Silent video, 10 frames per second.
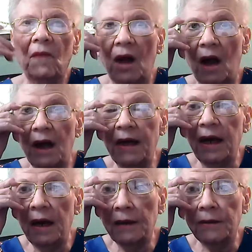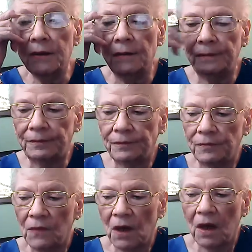I guess
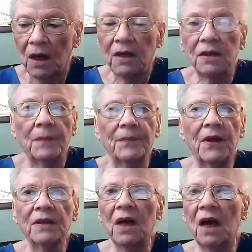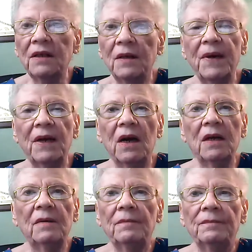something's got to be
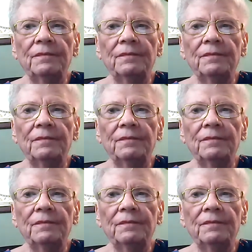done.